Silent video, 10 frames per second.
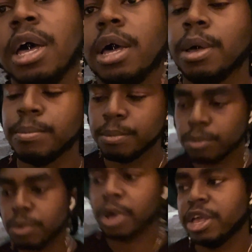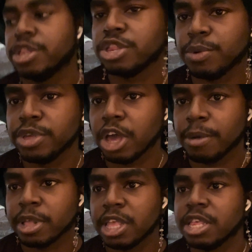well, I shouldn't say we talk
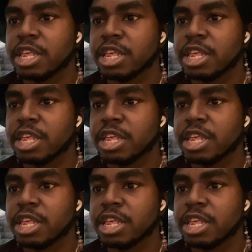about this,